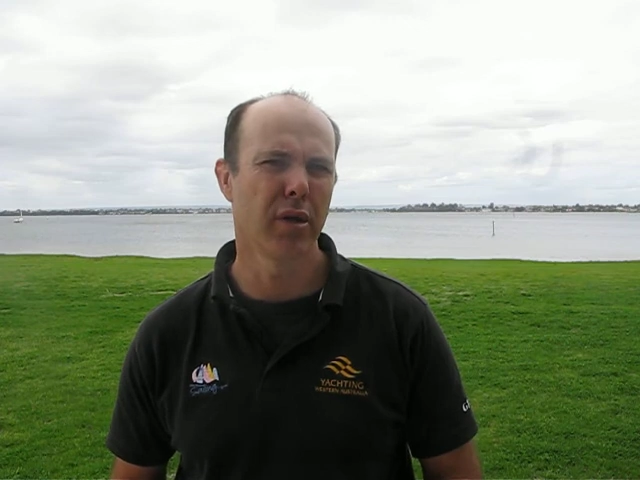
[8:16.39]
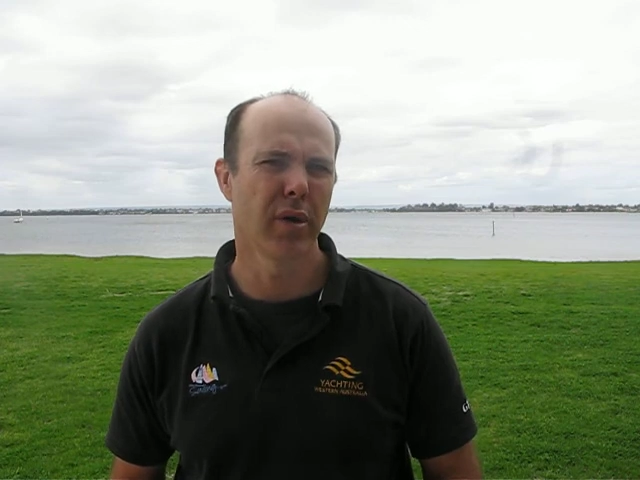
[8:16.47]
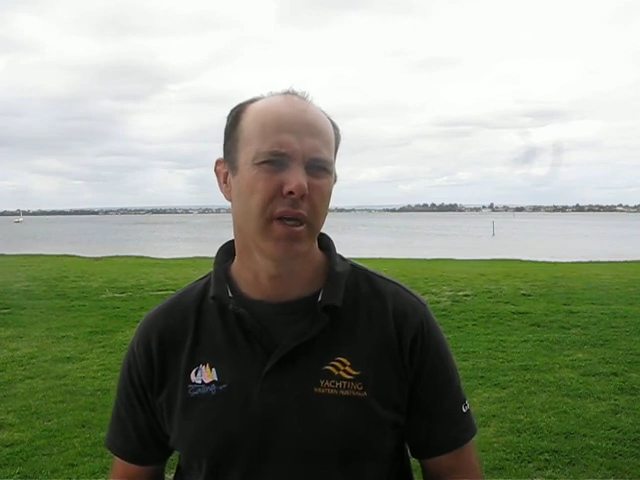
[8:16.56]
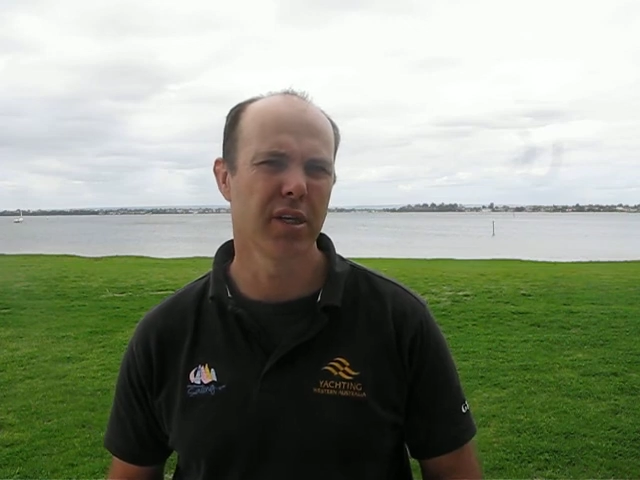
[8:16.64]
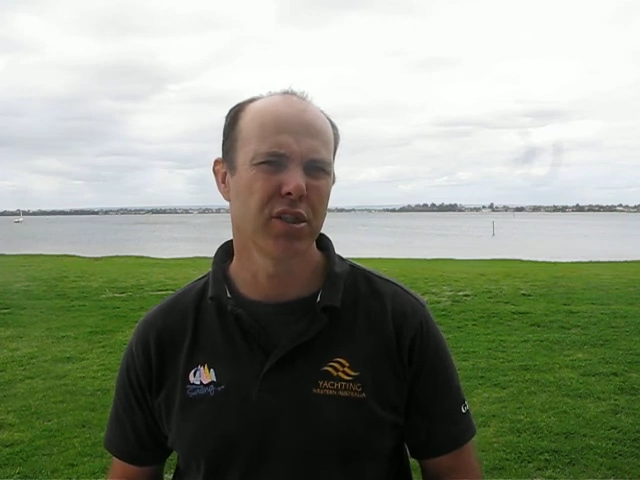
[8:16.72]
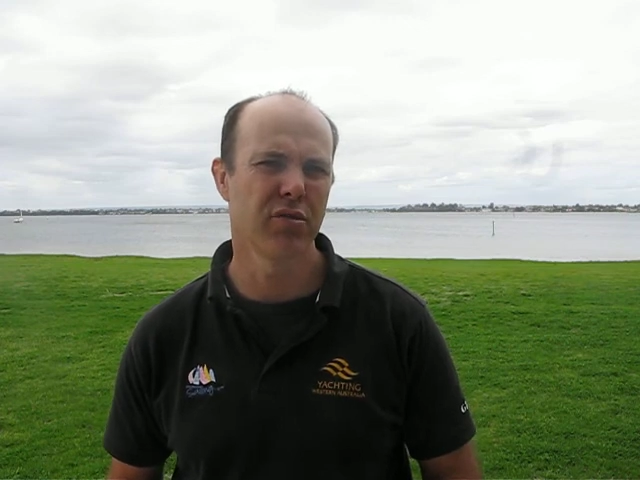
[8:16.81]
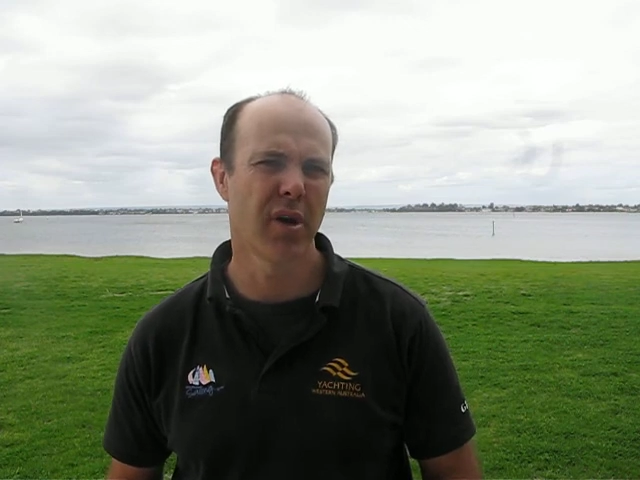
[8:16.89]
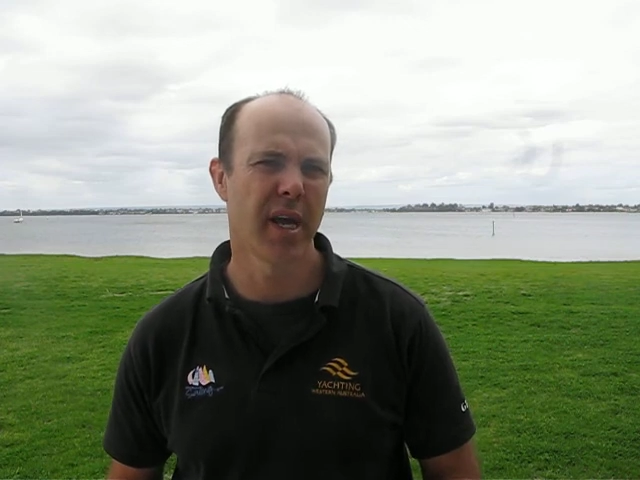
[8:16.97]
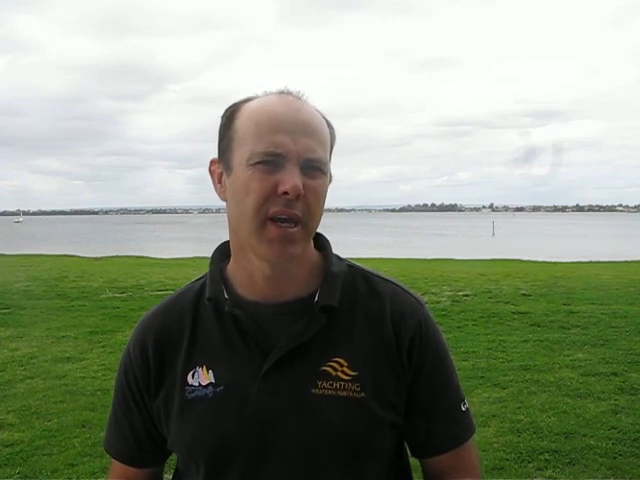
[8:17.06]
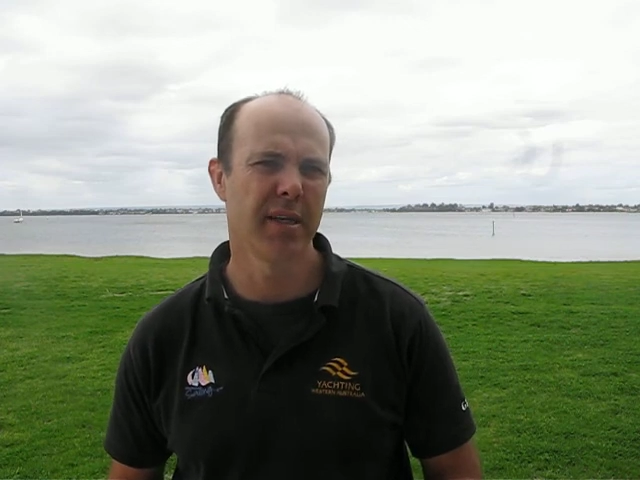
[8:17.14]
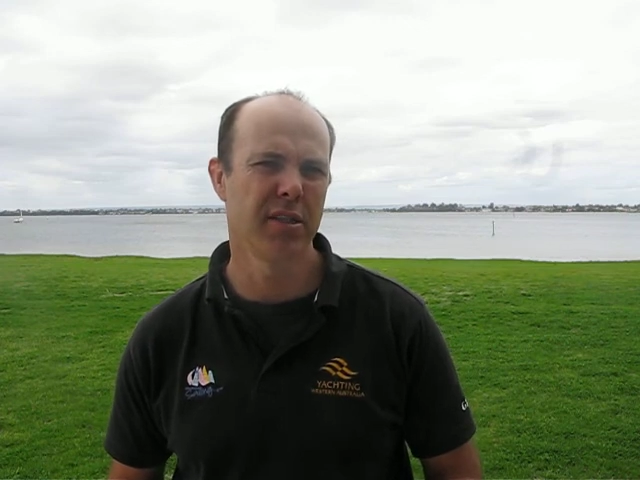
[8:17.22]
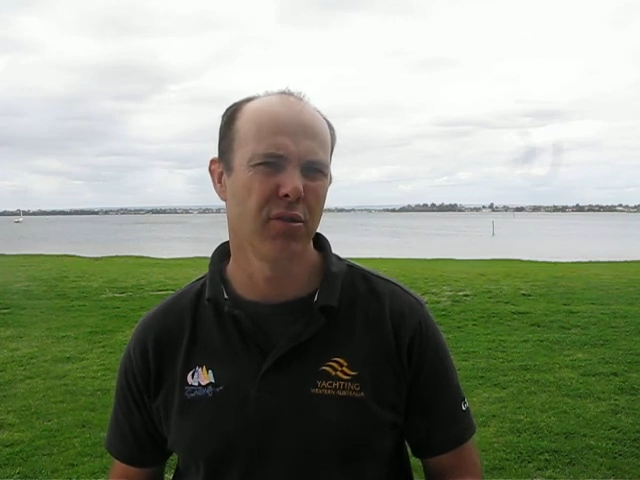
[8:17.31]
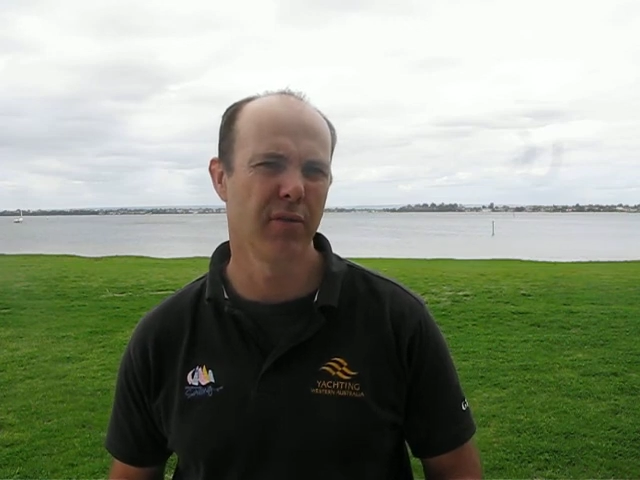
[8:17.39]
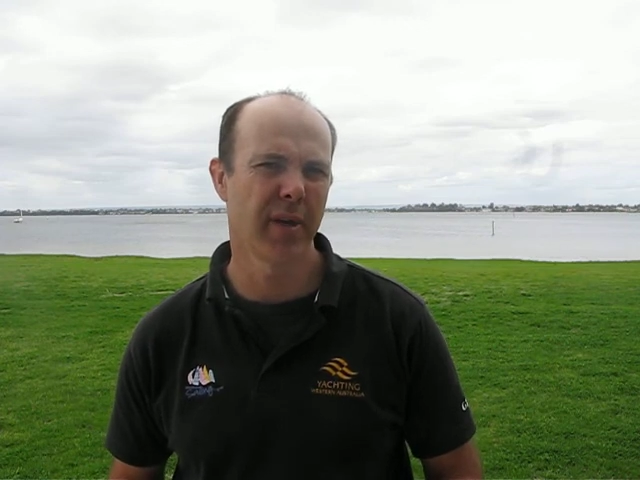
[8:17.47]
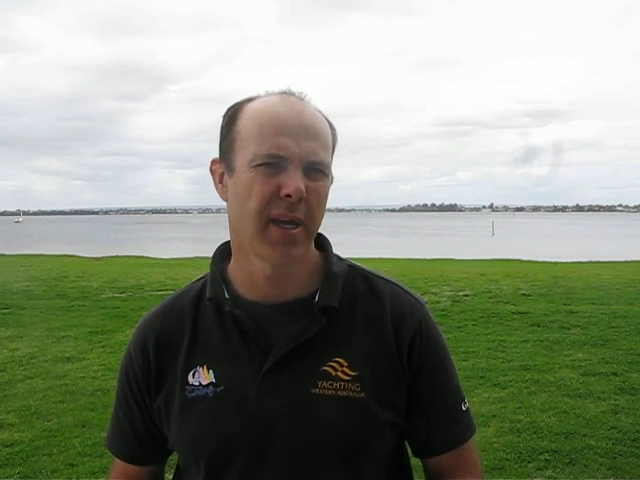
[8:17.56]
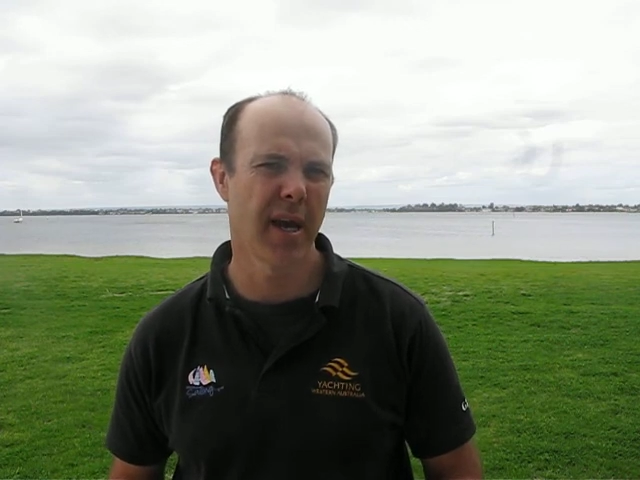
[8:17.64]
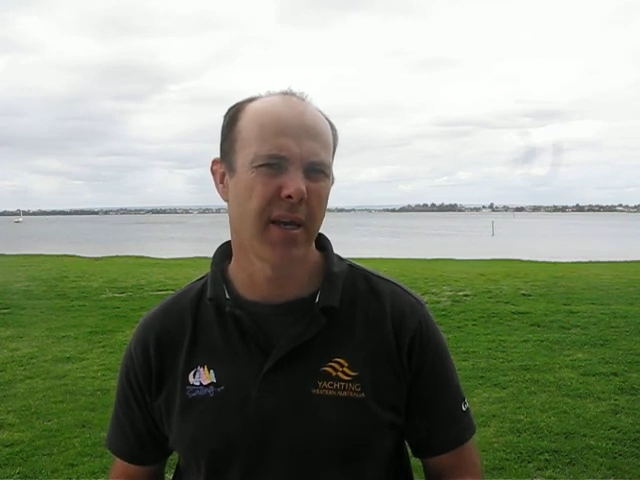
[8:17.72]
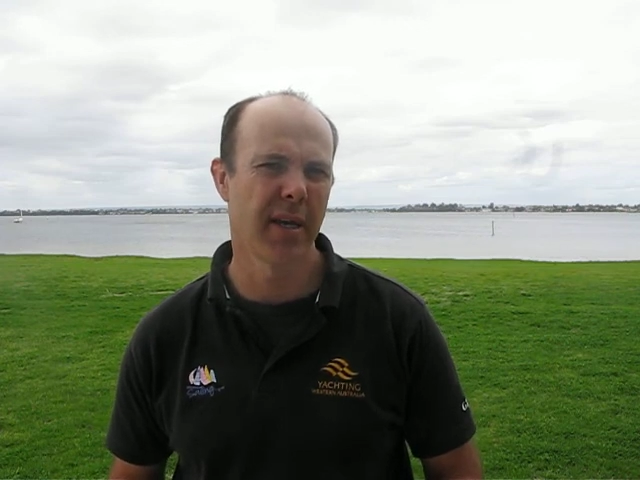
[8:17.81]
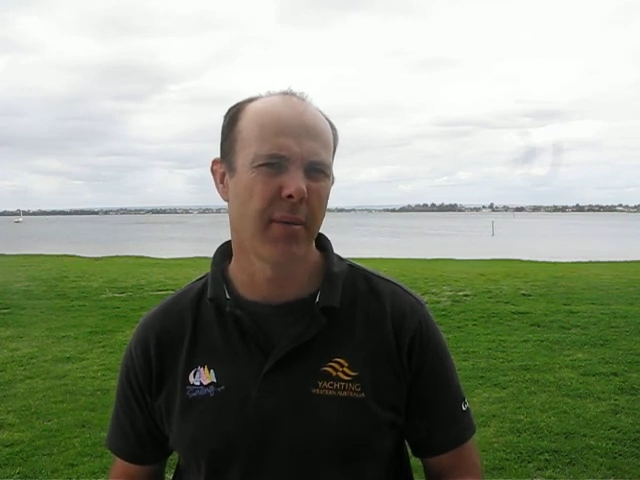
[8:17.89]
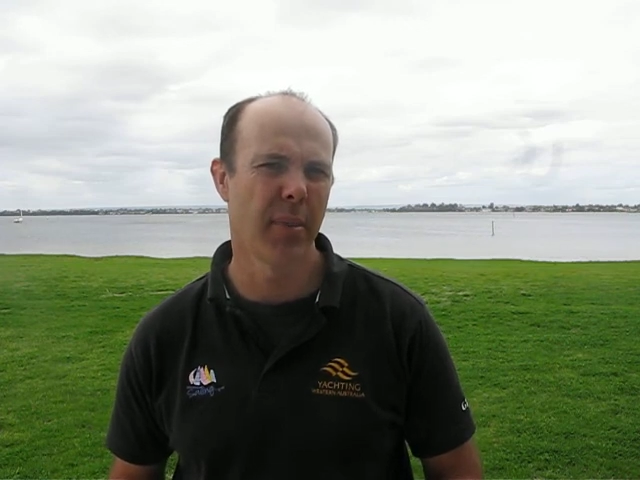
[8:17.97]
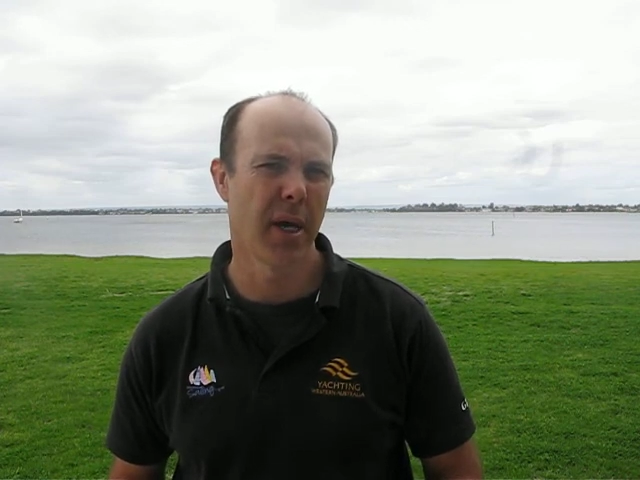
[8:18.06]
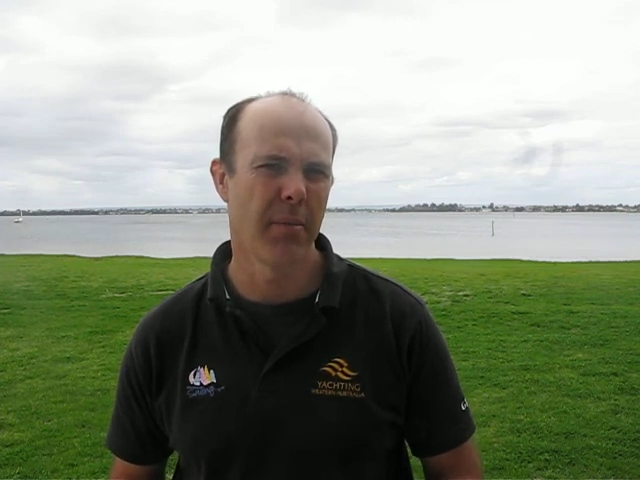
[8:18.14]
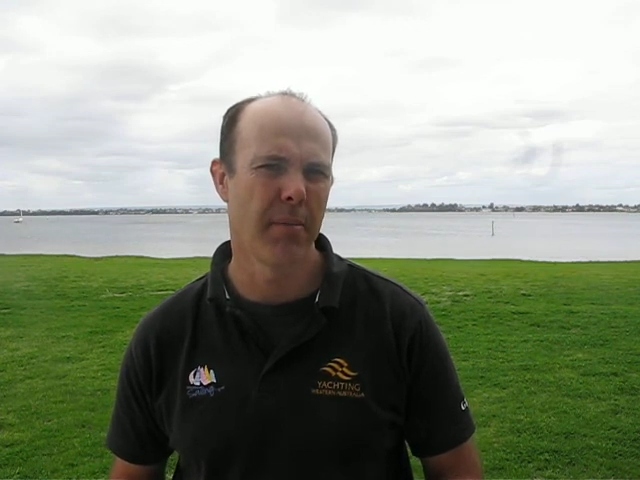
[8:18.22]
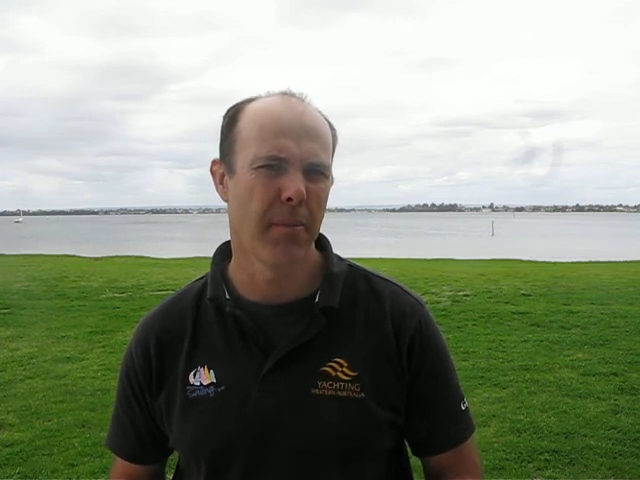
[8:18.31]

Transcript: Yachting Australia silver card number.